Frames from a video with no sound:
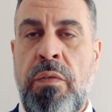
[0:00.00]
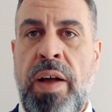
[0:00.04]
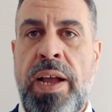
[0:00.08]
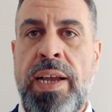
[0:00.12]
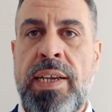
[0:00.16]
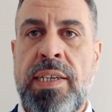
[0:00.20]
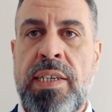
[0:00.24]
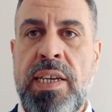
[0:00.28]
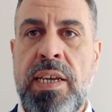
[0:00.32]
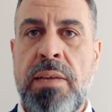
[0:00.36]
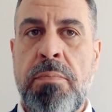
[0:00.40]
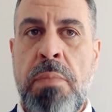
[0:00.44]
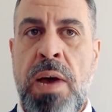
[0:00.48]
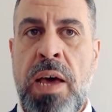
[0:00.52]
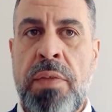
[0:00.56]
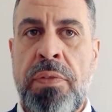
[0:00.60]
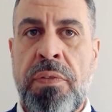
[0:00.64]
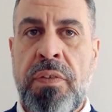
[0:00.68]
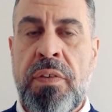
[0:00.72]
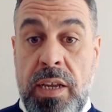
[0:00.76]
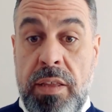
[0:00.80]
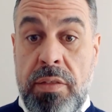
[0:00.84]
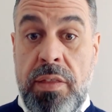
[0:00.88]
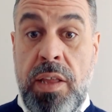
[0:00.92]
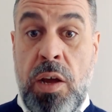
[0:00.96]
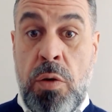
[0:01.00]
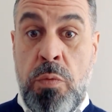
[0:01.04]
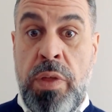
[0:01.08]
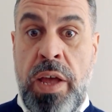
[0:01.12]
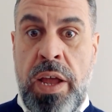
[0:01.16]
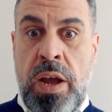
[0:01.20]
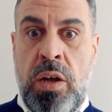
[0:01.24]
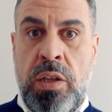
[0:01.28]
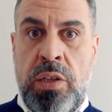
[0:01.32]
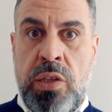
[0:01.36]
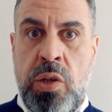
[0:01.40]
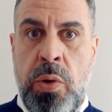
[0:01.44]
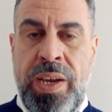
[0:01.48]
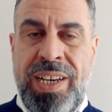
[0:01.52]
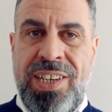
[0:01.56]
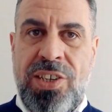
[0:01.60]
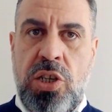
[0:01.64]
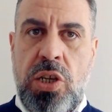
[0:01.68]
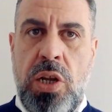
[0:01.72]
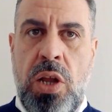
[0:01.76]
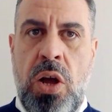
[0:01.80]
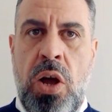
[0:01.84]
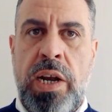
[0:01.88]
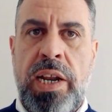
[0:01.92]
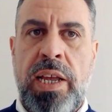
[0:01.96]
18 months, though they are doing
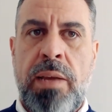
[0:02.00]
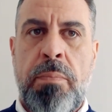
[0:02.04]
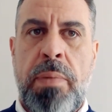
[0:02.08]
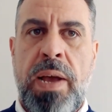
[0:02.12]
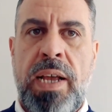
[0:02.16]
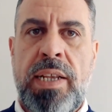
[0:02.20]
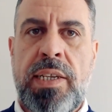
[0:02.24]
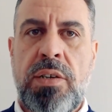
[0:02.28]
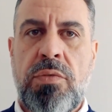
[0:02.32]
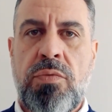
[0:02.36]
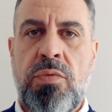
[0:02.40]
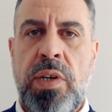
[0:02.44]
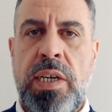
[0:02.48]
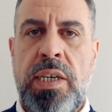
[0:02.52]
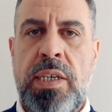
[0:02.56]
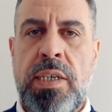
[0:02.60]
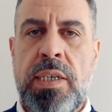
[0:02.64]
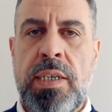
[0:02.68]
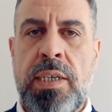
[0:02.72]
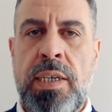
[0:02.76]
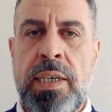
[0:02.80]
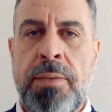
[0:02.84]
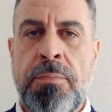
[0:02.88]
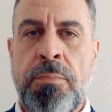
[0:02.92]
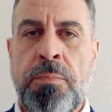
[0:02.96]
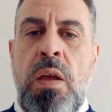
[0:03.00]
slightly better recently.